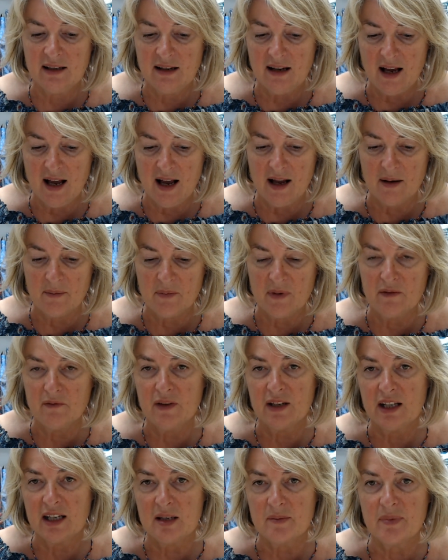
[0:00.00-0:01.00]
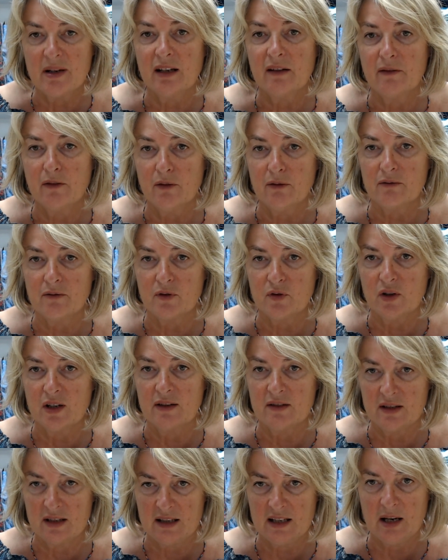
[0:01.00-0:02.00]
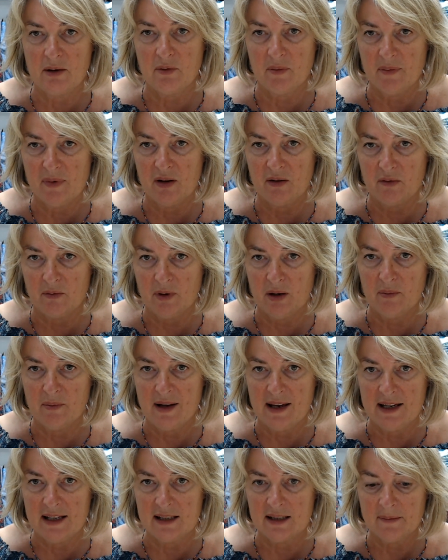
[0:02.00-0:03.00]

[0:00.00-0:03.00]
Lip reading: and Vicky's pink floral trousers. They were both well made.